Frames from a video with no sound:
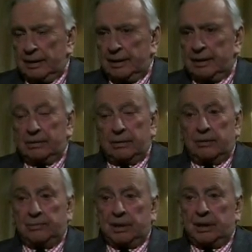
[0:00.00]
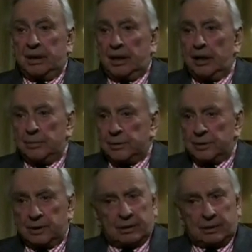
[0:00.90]
And they couldn't have played games
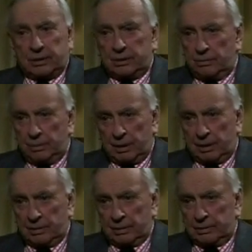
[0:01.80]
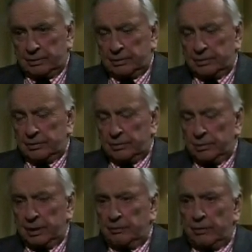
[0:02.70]
because it's too big
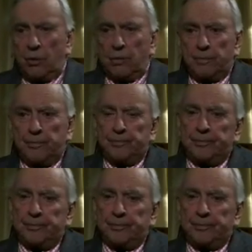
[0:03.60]
a vote.